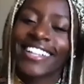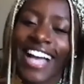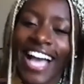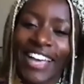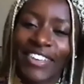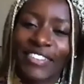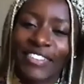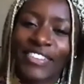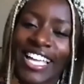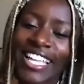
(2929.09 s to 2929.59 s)

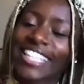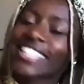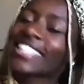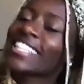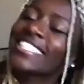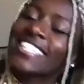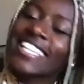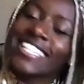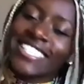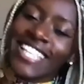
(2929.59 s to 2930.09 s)

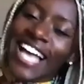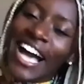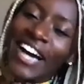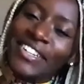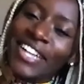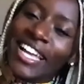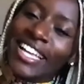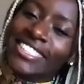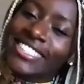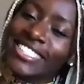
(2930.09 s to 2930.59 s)
Doesn't it sound
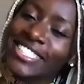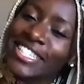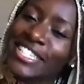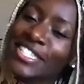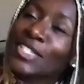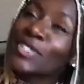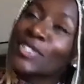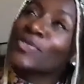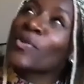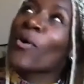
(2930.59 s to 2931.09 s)
nice? Doesn't it
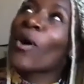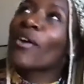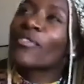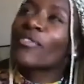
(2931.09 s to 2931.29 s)
just roll off your